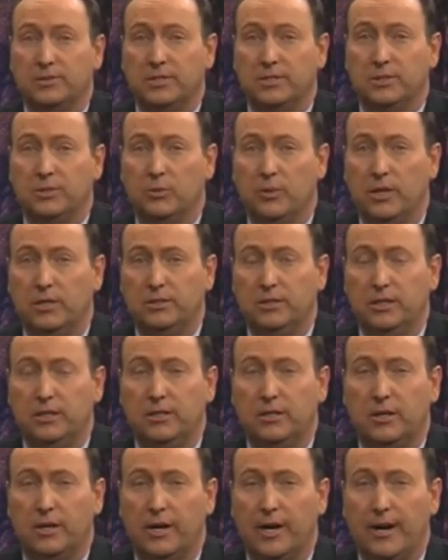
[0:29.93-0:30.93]
situation in
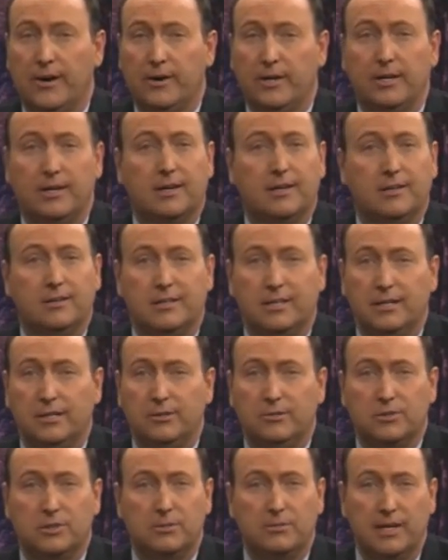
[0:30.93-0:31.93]
our area
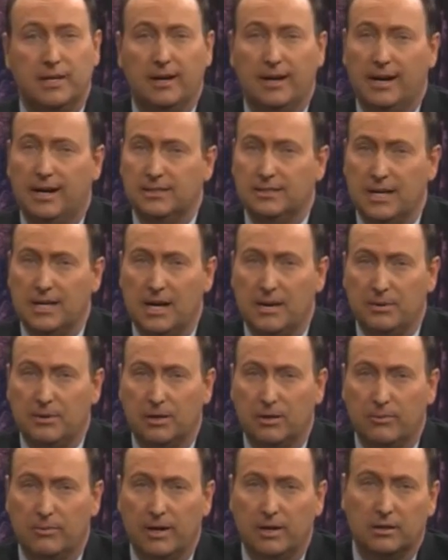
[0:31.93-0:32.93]
continues to be a hot topic
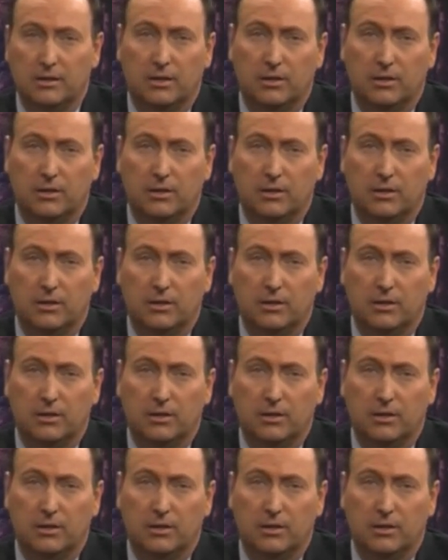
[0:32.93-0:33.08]
around the